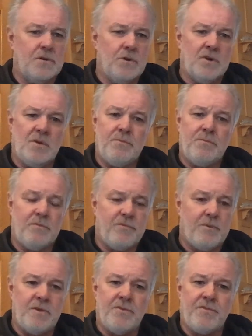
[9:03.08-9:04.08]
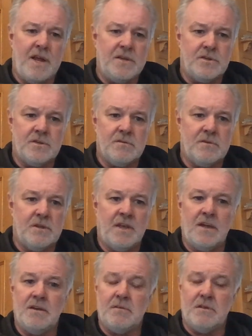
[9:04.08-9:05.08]
going on from the French
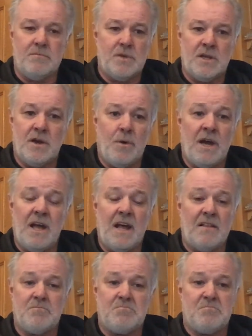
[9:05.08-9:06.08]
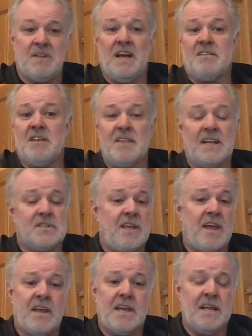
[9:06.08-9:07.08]
that I think that's
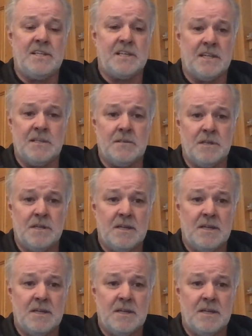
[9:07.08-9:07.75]
their Achilles heel.